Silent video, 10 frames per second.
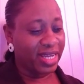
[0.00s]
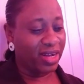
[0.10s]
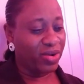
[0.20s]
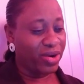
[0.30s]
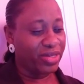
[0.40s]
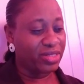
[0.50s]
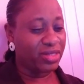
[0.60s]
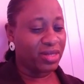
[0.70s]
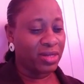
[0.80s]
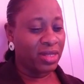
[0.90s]
according
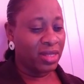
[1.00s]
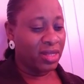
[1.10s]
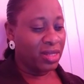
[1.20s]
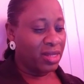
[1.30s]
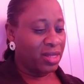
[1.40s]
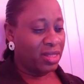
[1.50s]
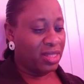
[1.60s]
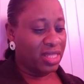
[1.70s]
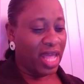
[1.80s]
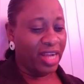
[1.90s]
to the
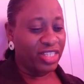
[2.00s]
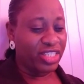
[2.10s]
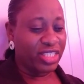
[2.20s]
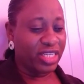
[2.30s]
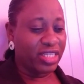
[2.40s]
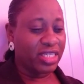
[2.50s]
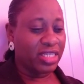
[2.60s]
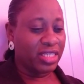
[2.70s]
national